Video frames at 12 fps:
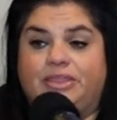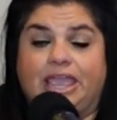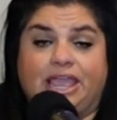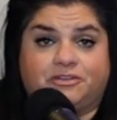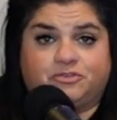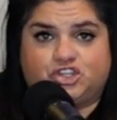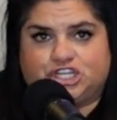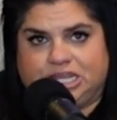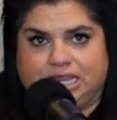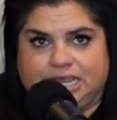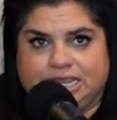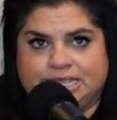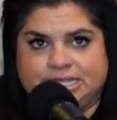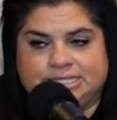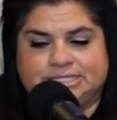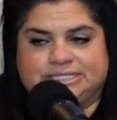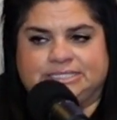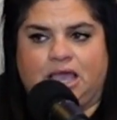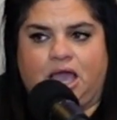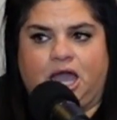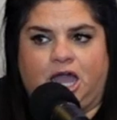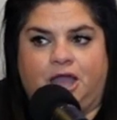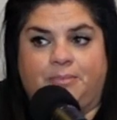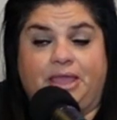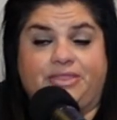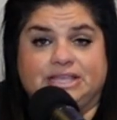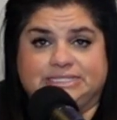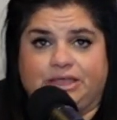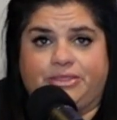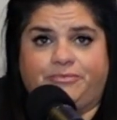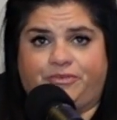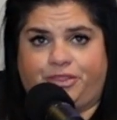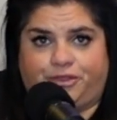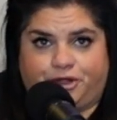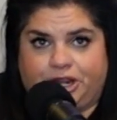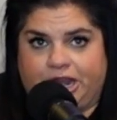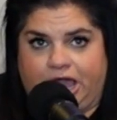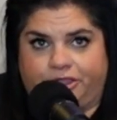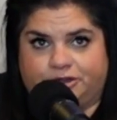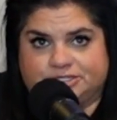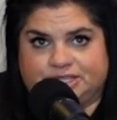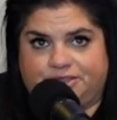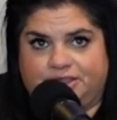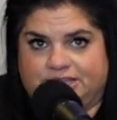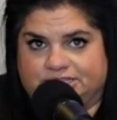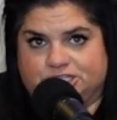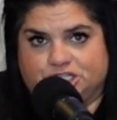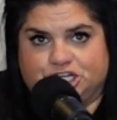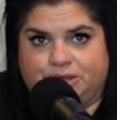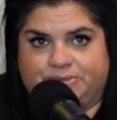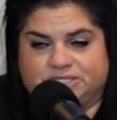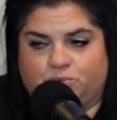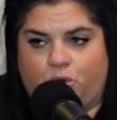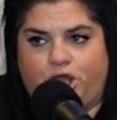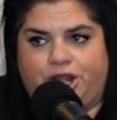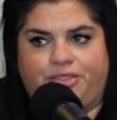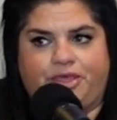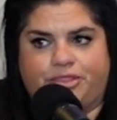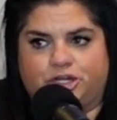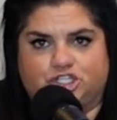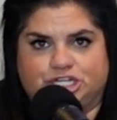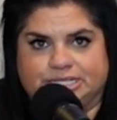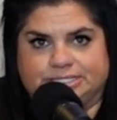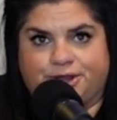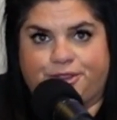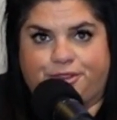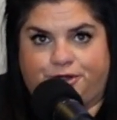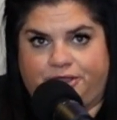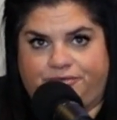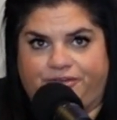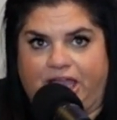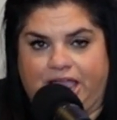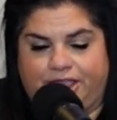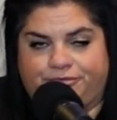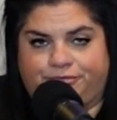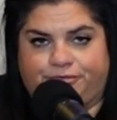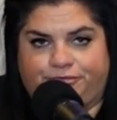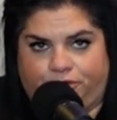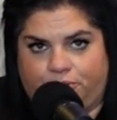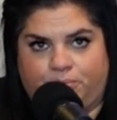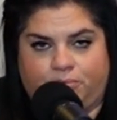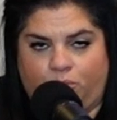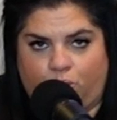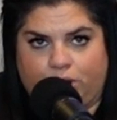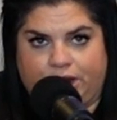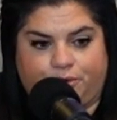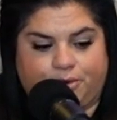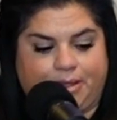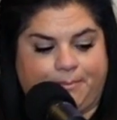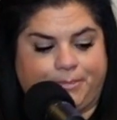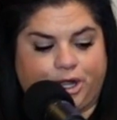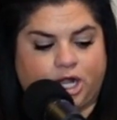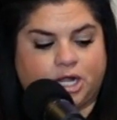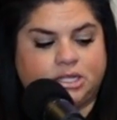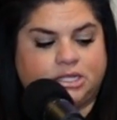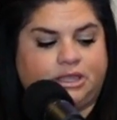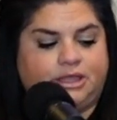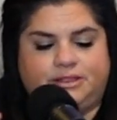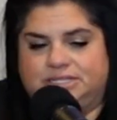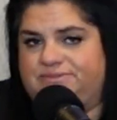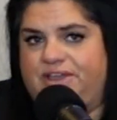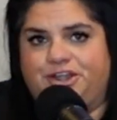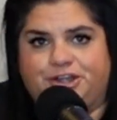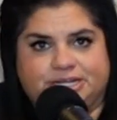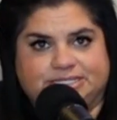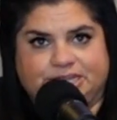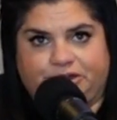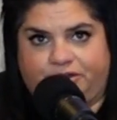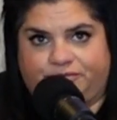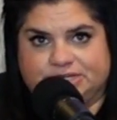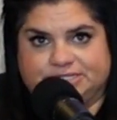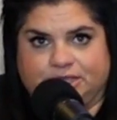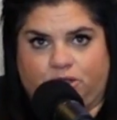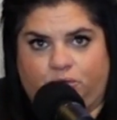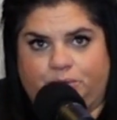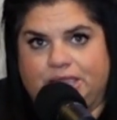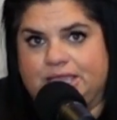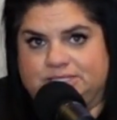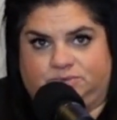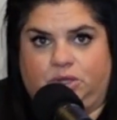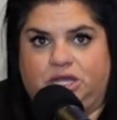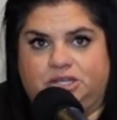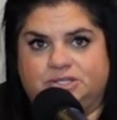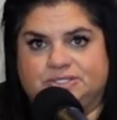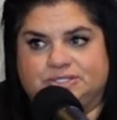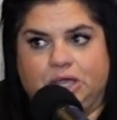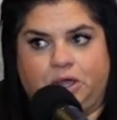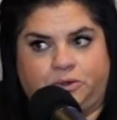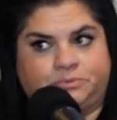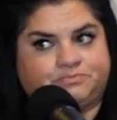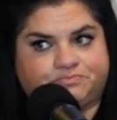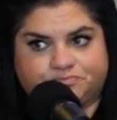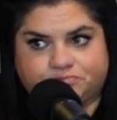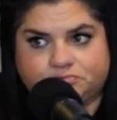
They have jeans, and they sell them for $30. I think that's the cheapest one. And then their jeans are $35 from what I remember. This vendor is there every single week as well. So,